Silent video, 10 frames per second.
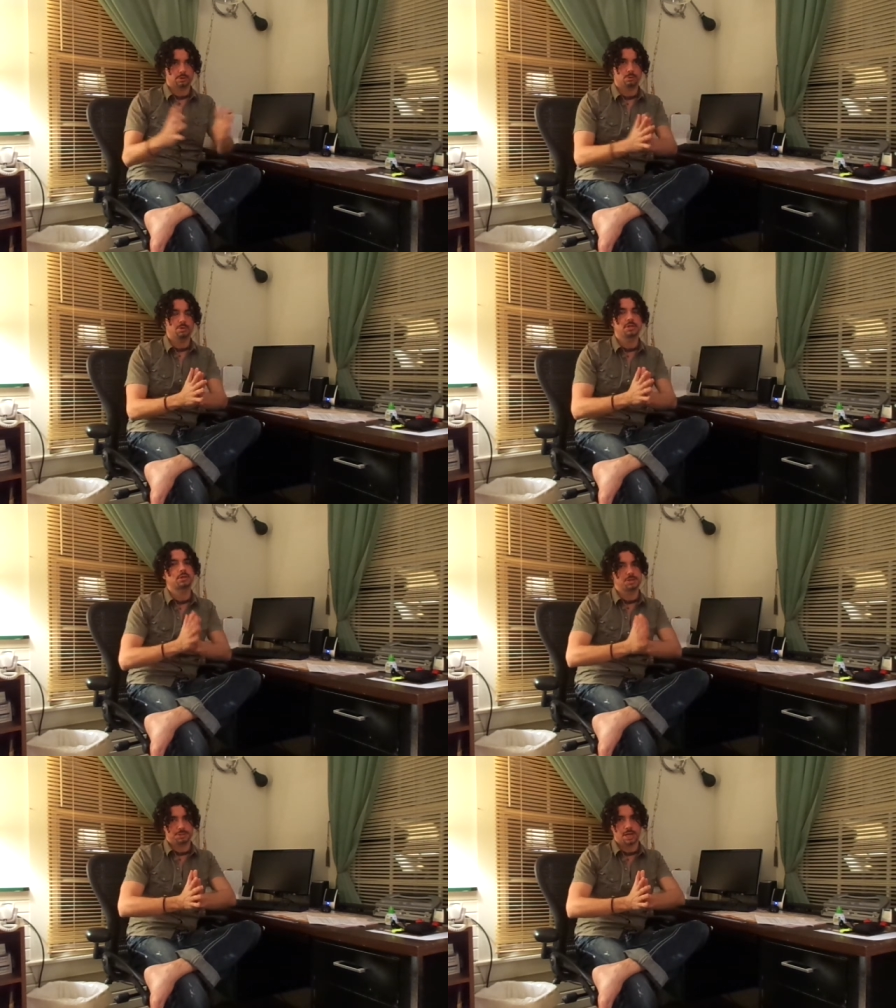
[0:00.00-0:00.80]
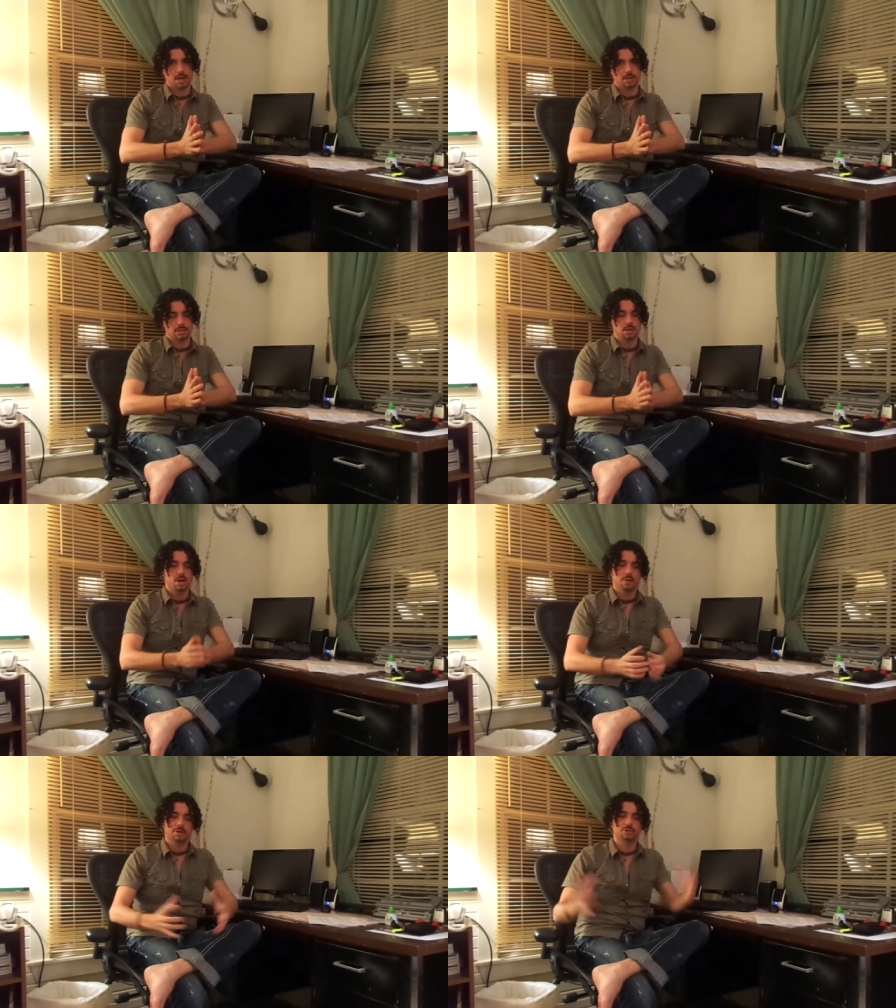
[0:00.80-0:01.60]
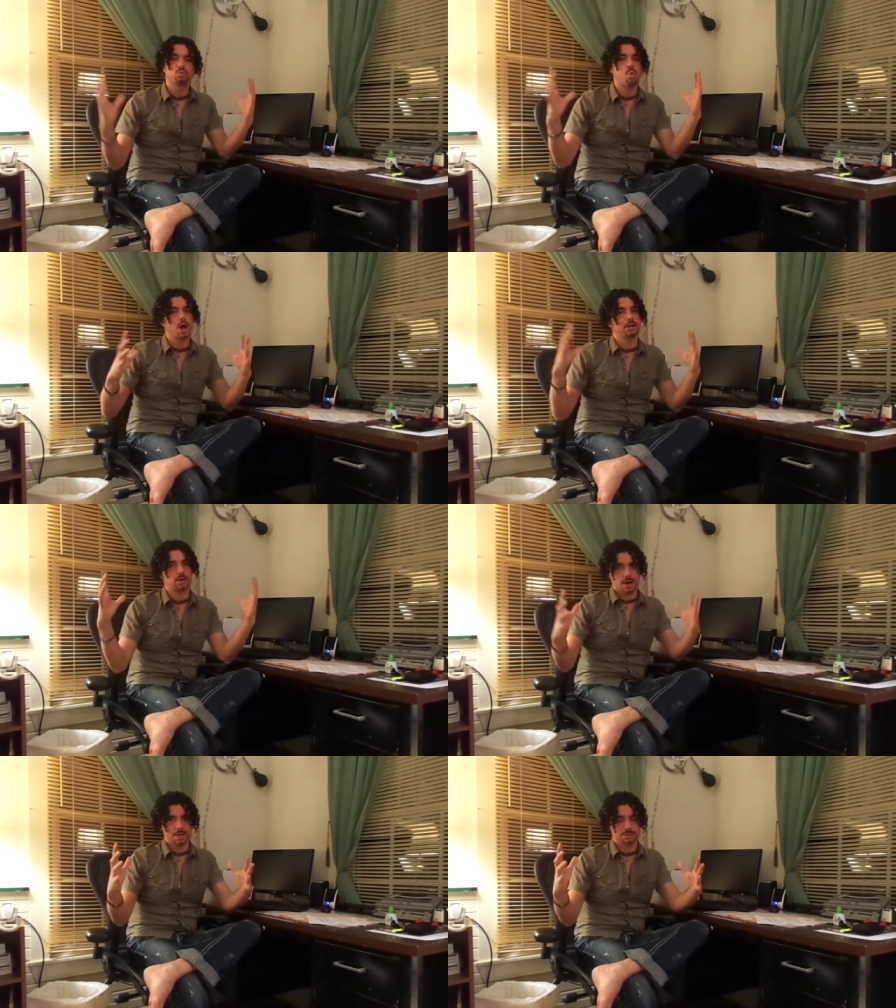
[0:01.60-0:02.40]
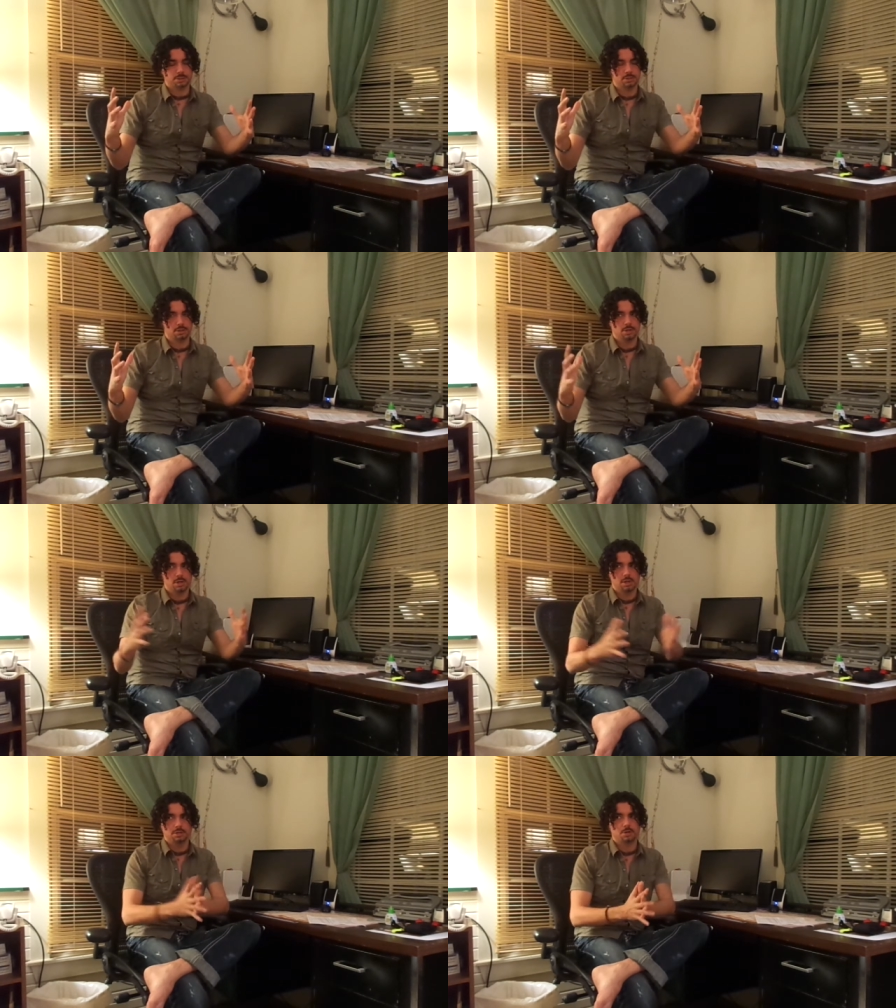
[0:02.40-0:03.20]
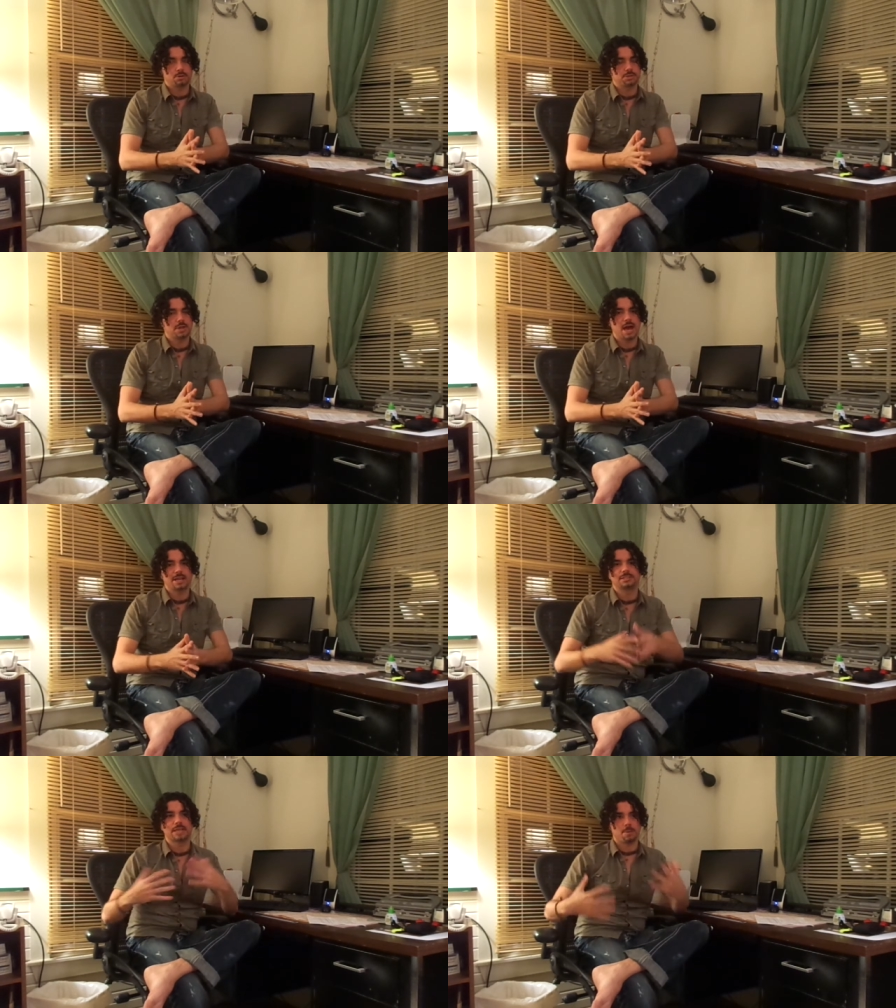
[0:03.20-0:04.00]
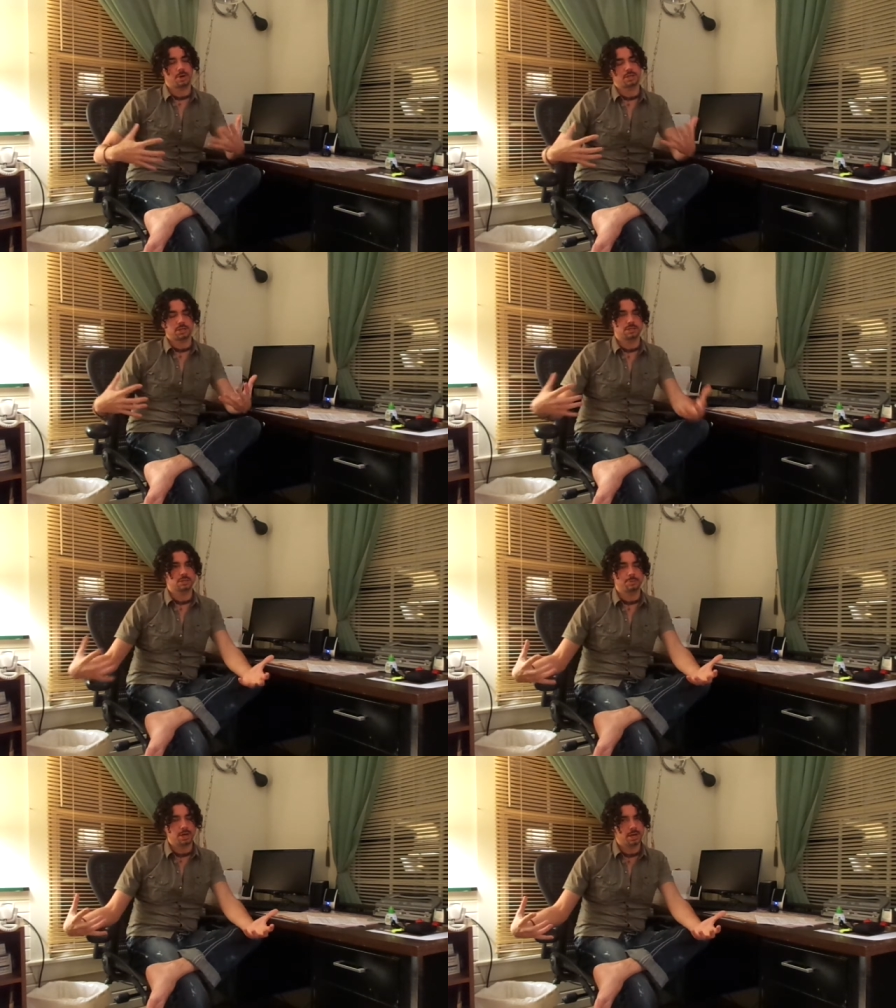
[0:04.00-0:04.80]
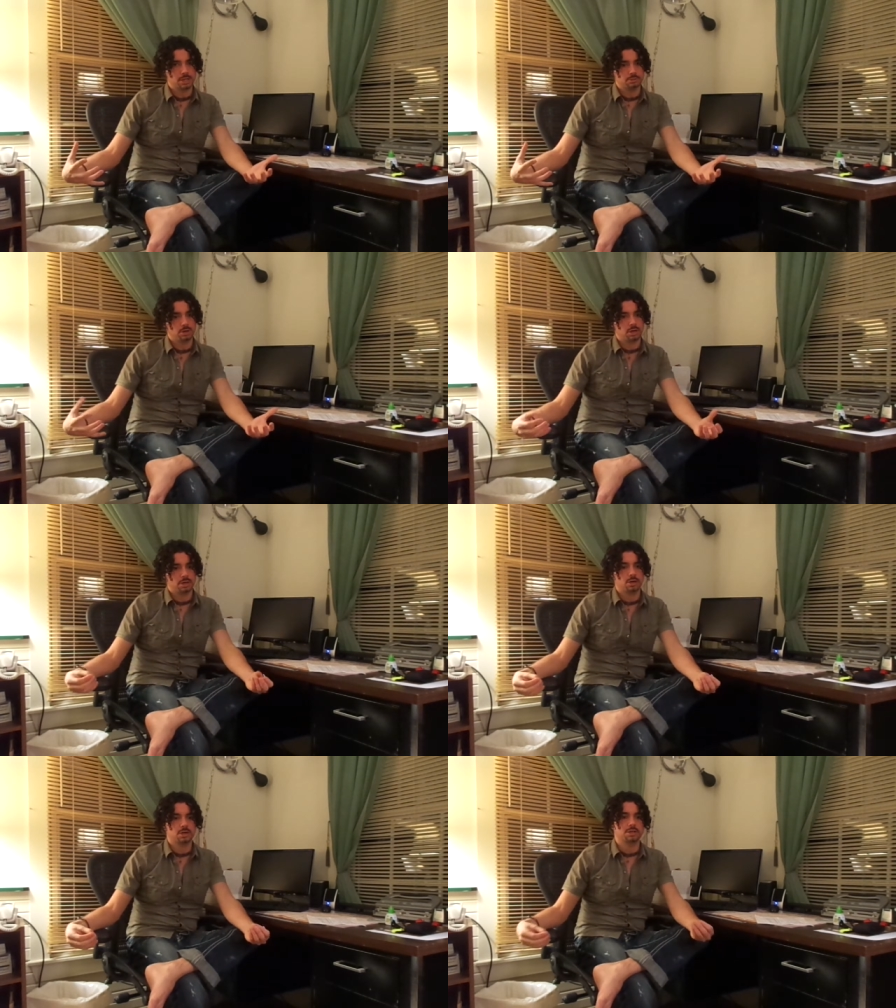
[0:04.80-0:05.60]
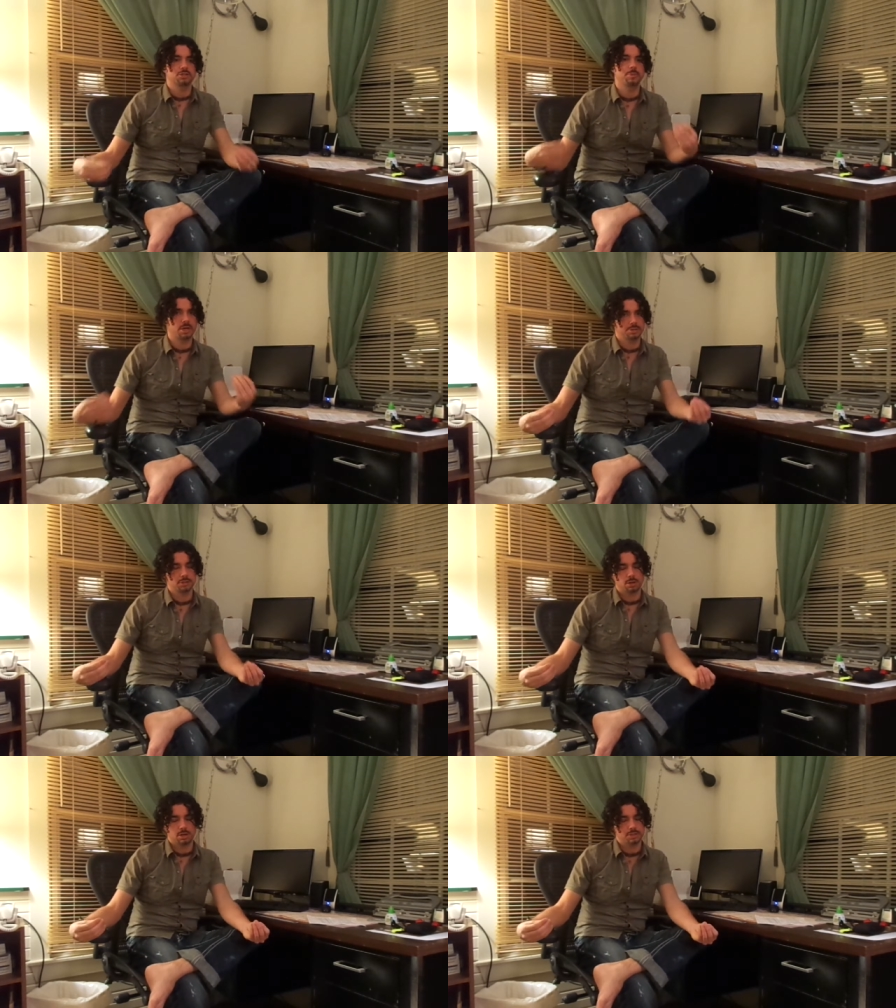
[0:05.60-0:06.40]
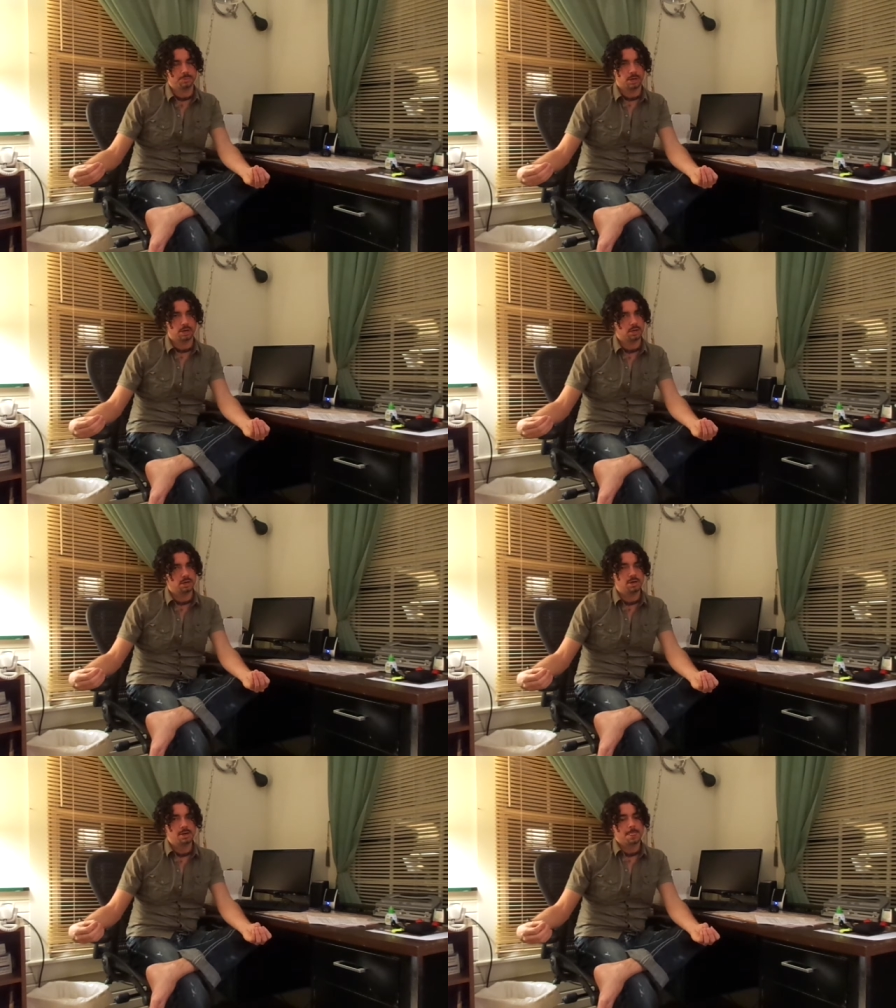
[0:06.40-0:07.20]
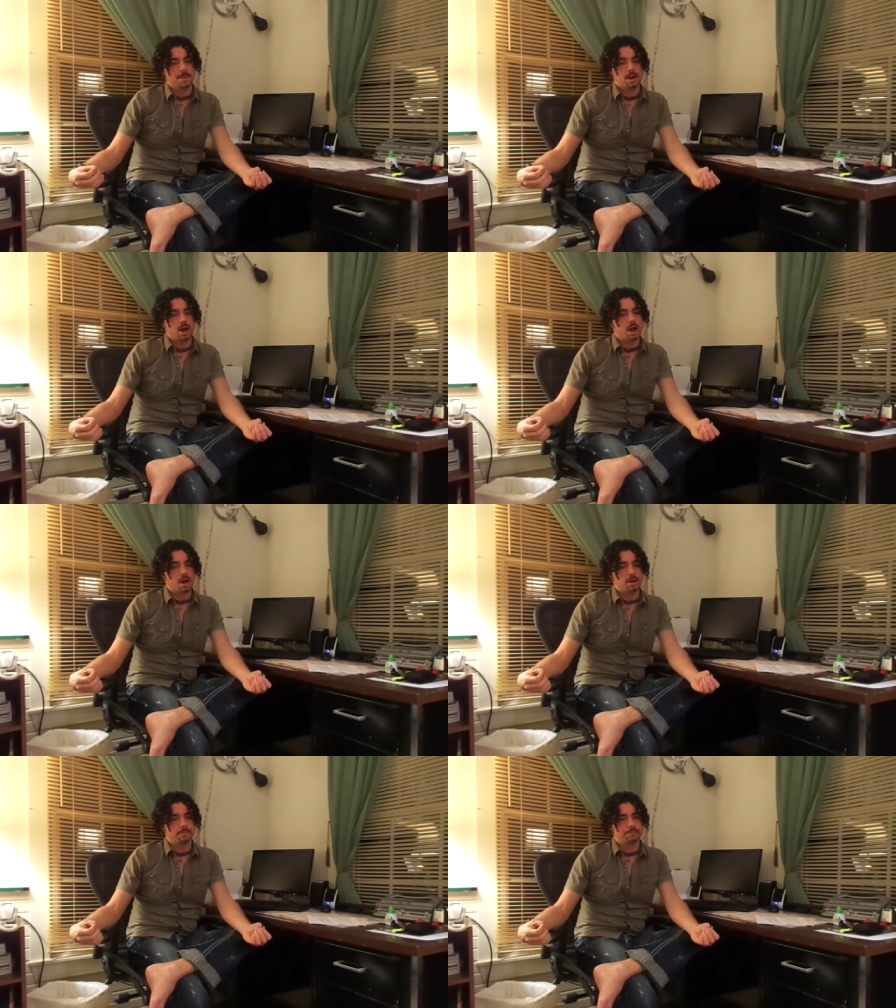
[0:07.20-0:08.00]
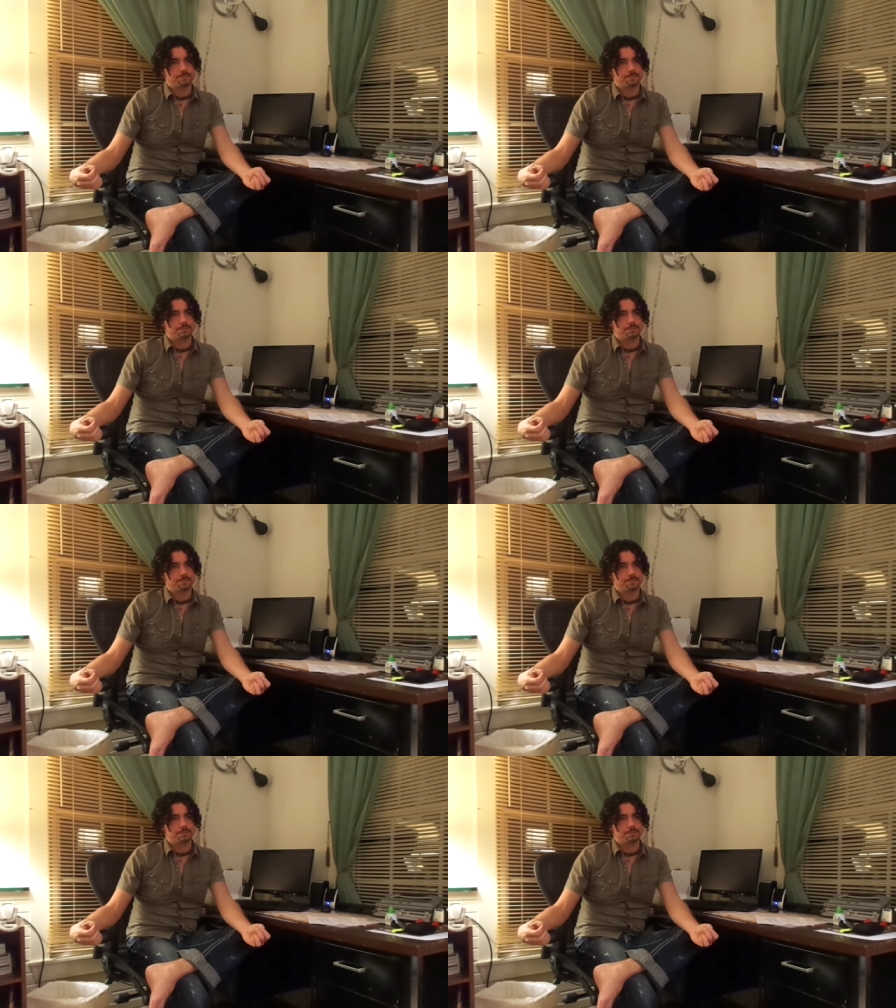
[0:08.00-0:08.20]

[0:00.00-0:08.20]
within Christianity. There's one grace. So there's not a separate experience where you're experiencing the Holy Spirit um,